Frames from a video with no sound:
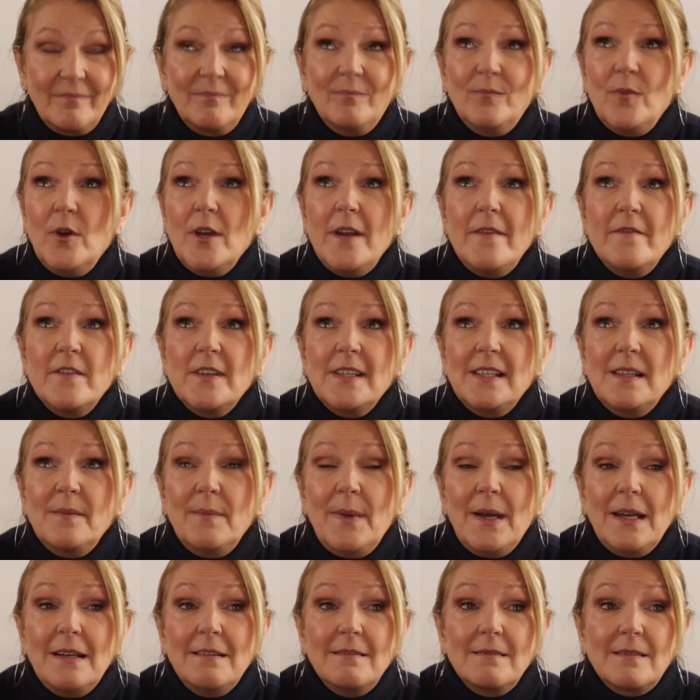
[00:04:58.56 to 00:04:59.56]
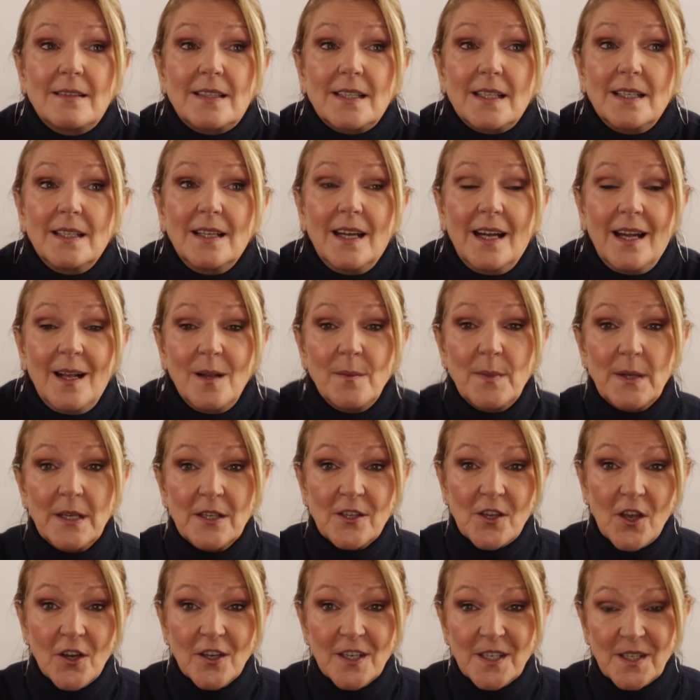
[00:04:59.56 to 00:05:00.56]
Whatever it's about, I'll be
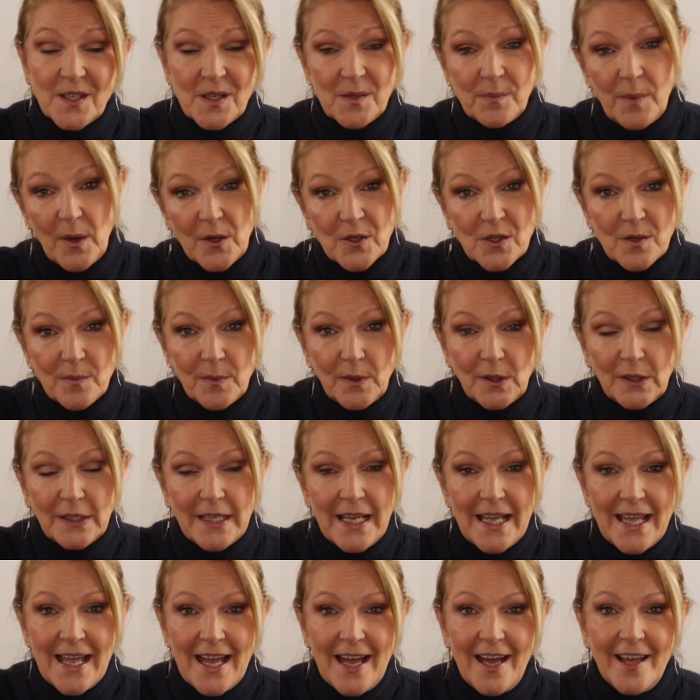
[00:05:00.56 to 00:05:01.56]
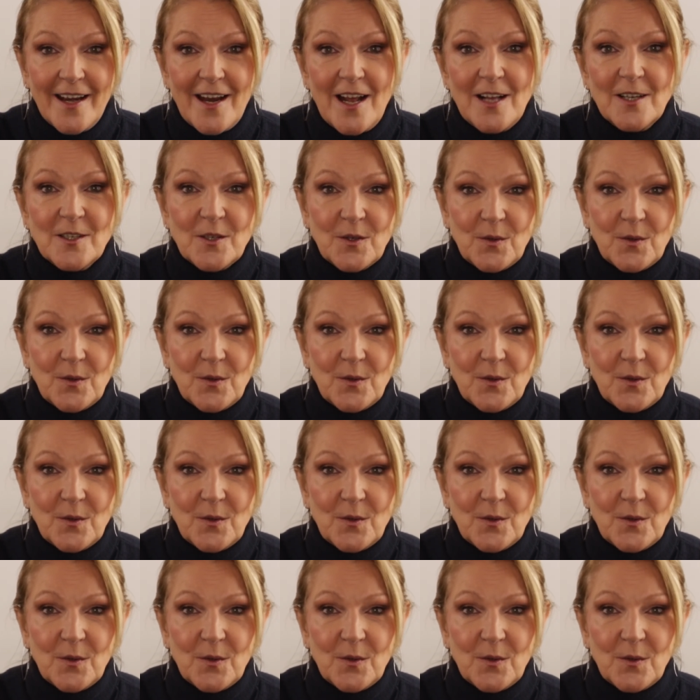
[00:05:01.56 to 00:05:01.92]
as honest as possible, and I'll